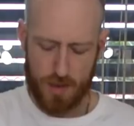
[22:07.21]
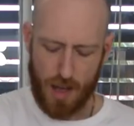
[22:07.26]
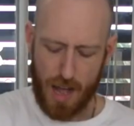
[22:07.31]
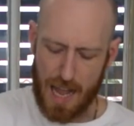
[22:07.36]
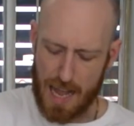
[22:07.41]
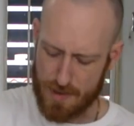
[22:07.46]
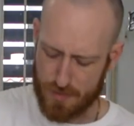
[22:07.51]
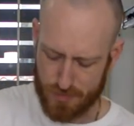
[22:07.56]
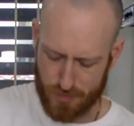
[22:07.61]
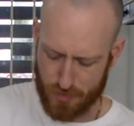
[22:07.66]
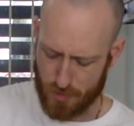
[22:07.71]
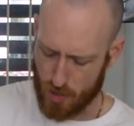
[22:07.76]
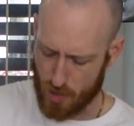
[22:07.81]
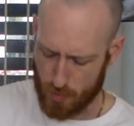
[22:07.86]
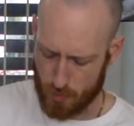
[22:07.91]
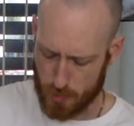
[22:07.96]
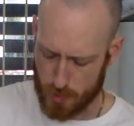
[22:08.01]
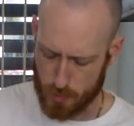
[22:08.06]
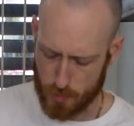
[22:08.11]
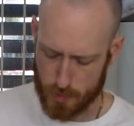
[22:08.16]
I haven't
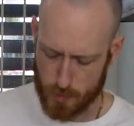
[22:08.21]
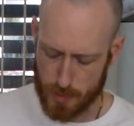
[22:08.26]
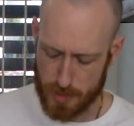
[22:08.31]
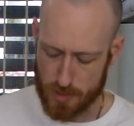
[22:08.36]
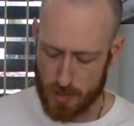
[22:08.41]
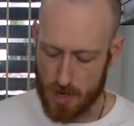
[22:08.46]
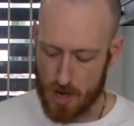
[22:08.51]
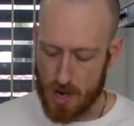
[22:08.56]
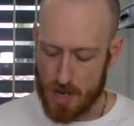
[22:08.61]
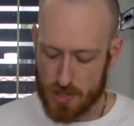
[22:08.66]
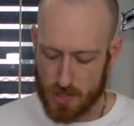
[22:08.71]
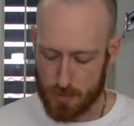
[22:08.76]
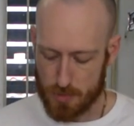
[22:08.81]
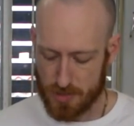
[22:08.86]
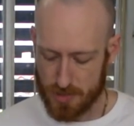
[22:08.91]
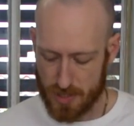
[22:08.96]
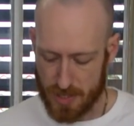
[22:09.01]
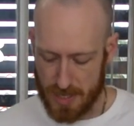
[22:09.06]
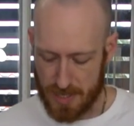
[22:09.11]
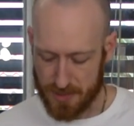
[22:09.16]
forgotten which one's which. So I'm just gonna